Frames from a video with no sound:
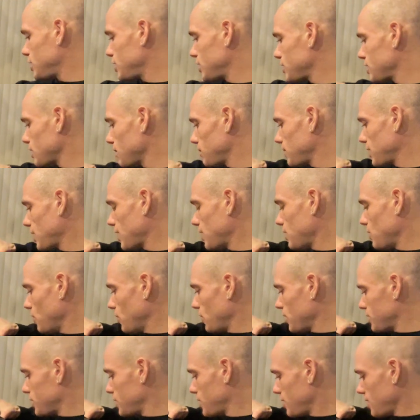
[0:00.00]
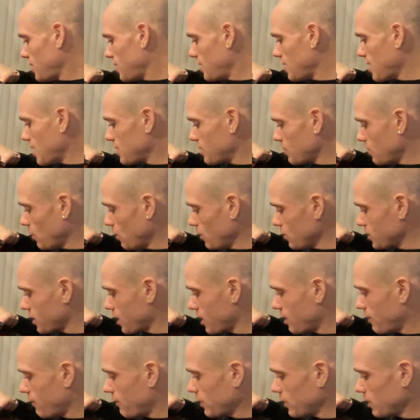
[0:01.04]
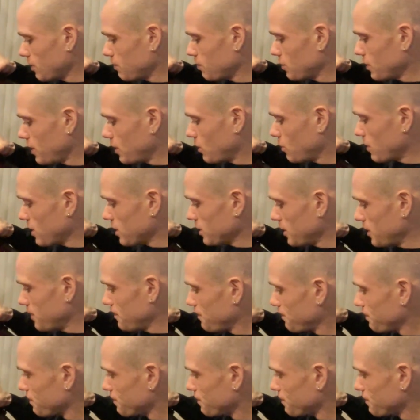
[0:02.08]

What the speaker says: just something I noticed, and that hole is going to develop pretty quickly.